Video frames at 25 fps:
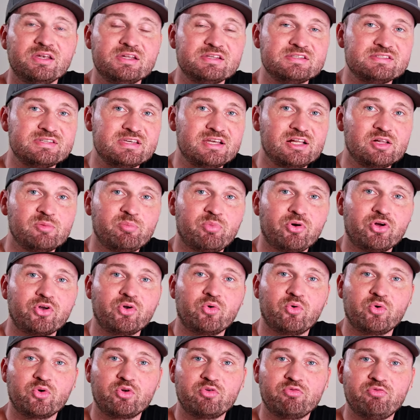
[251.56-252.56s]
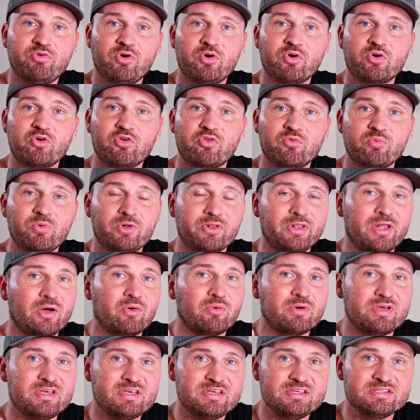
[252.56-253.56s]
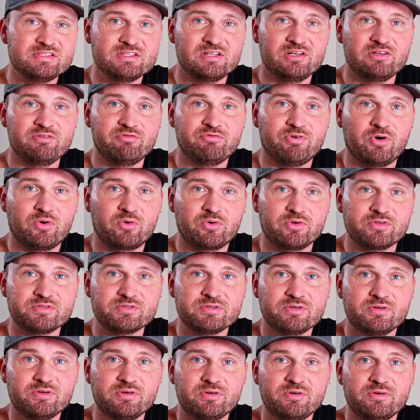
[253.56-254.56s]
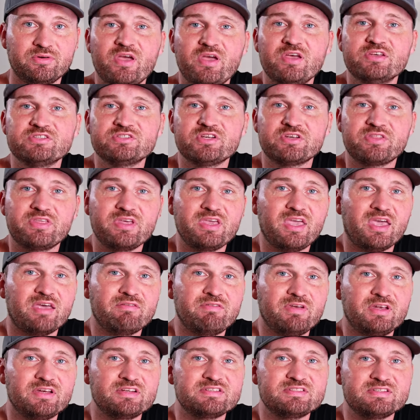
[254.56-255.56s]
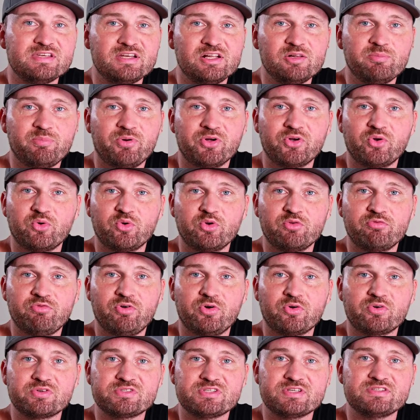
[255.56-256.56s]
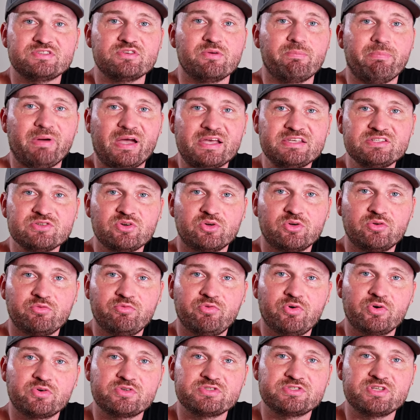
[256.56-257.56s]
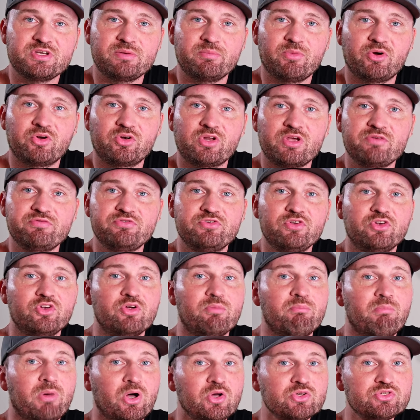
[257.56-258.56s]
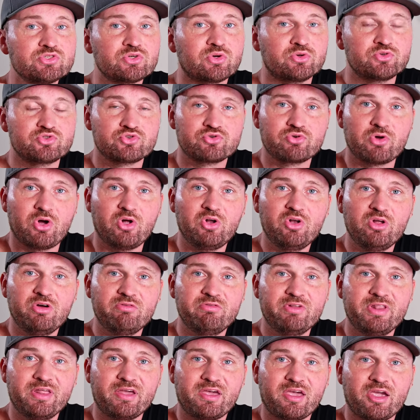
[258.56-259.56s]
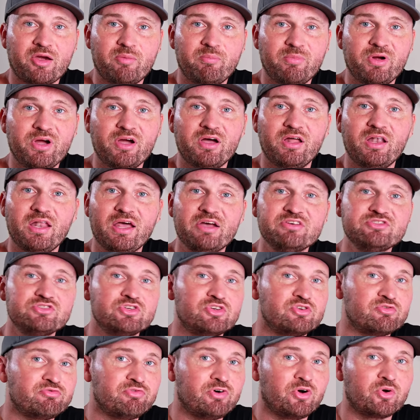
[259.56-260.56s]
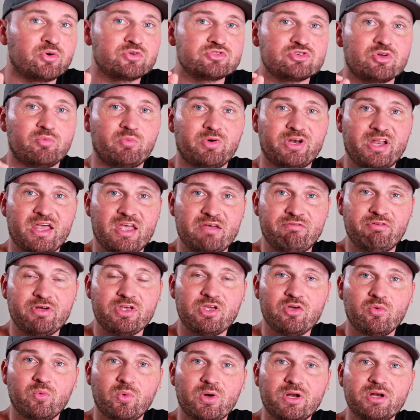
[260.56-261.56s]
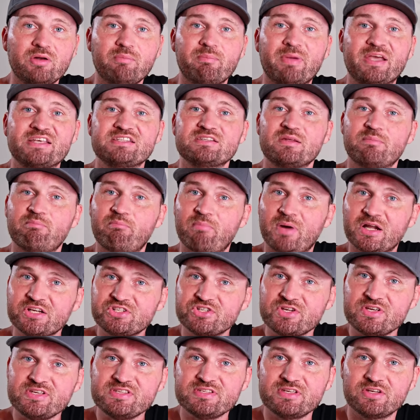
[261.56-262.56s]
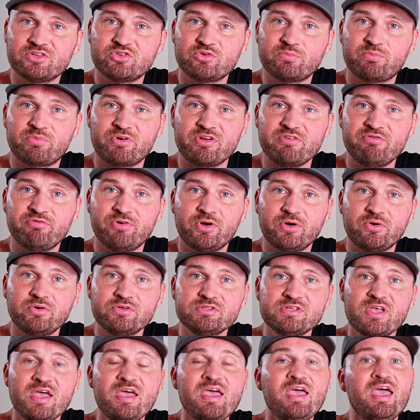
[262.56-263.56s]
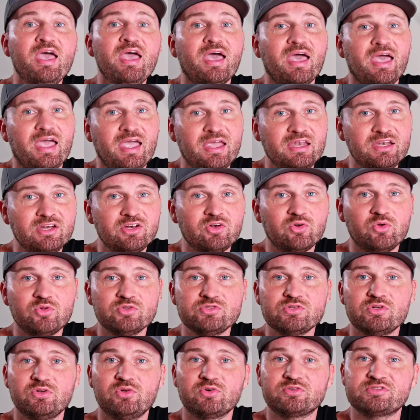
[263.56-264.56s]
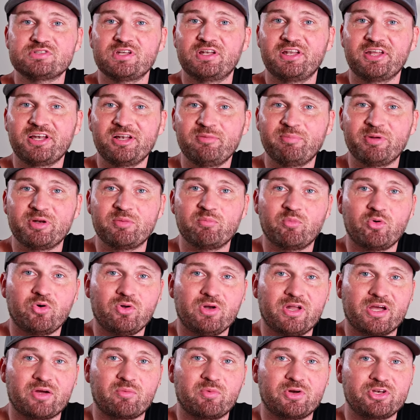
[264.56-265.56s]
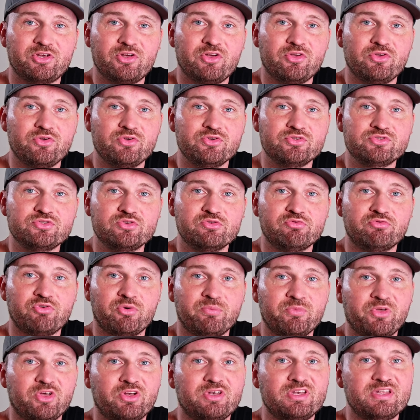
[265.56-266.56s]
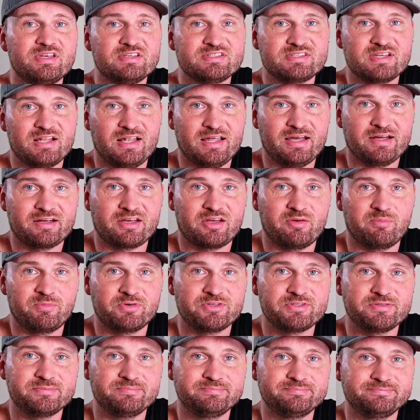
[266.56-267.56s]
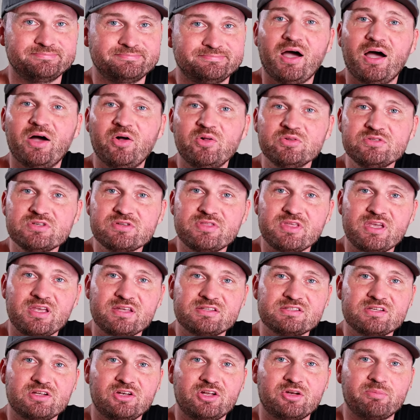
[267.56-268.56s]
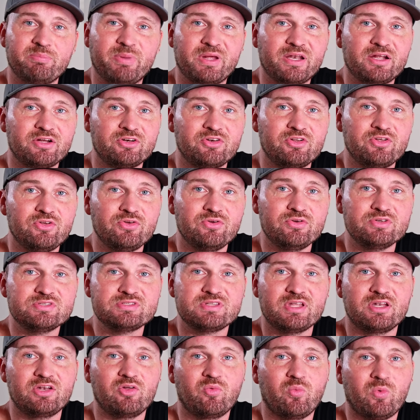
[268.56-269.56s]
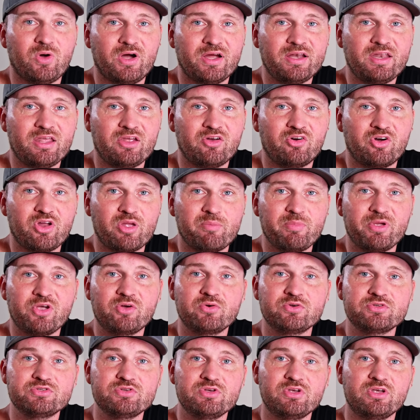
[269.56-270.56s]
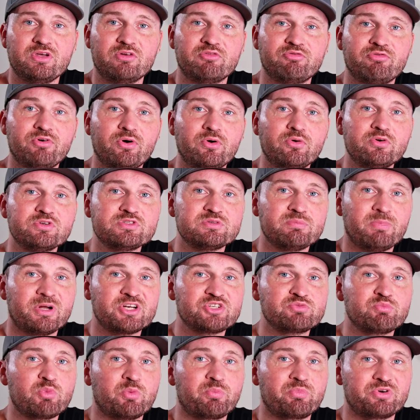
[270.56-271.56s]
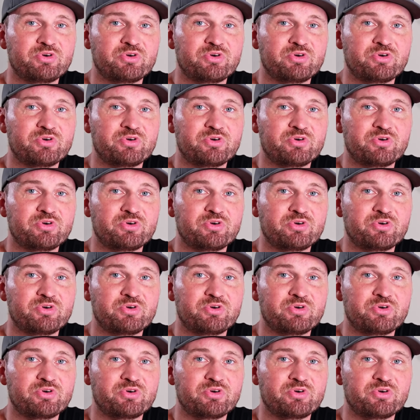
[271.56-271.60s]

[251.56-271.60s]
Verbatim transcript: the single point autofocus will now easily focus. So I think having the single point autofocus as your base autofocusing mode gives you the most control over the camera, allows you to focus on whatever you want, makes it much easier to pre-focus, and it also looks a little bit more like what you're used to from your D S L R cameras. I also think it's a lot better to use than the wide area because you can focus much more